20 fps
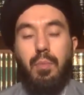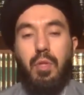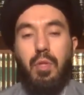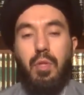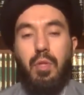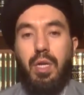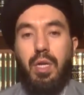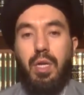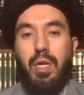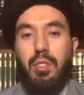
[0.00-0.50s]

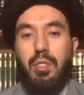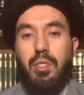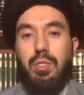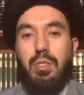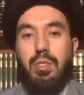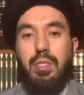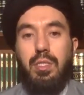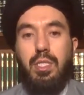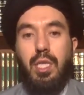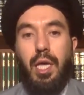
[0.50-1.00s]
but we're not
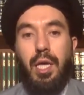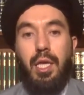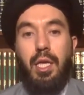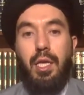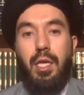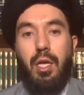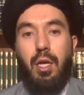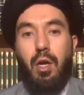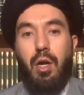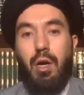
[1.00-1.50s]

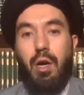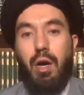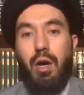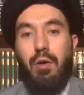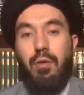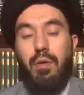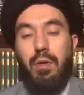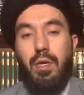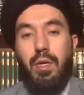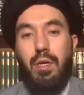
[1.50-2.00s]
taking
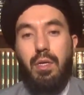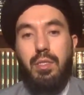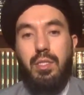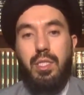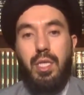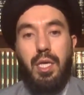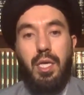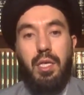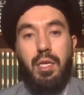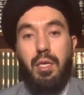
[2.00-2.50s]

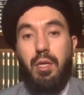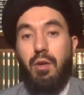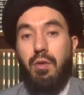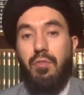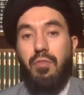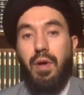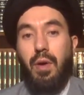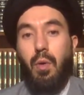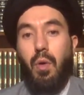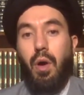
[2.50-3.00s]
care
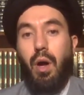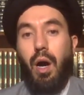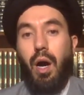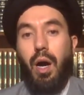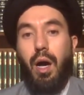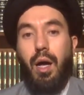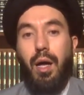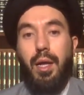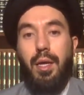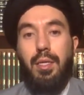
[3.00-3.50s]
of our
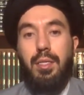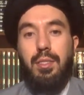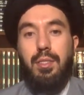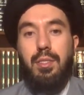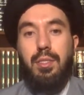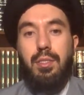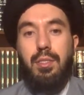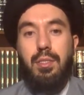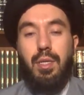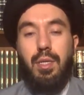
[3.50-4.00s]

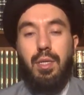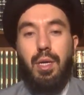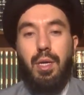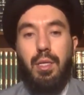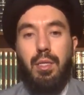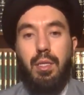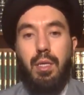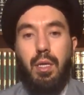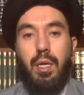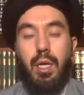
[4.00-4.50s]
eyes,
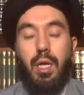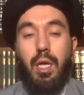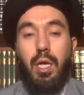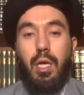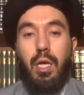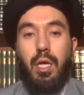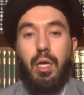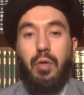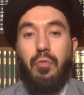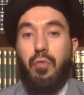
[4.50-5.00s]
right?
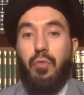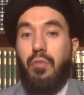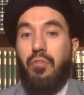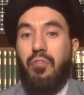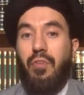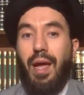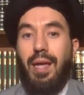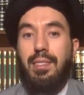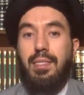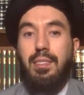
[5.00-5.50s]
If we're
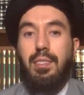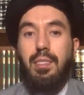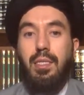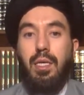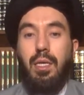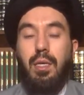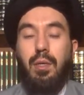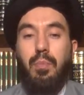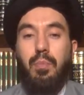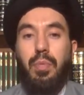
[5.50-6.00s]

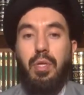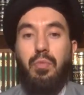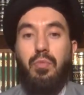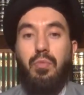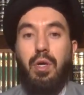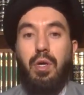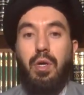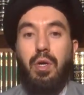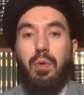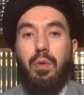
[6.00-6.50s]
fasting but
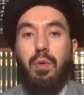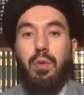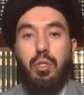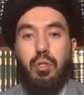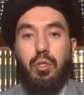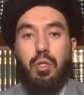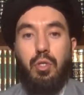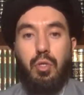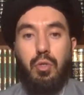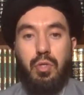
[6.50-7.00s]
we're
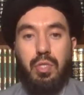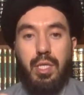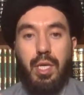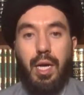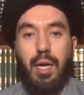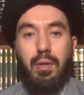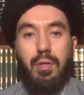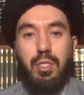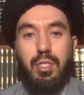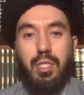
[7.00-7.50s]
using
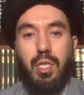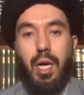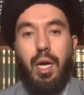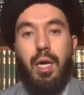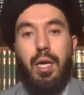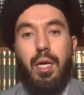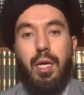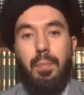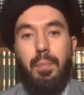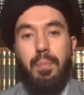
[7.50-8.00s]
our
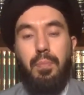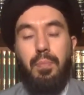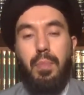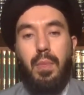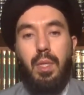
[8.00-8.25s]
time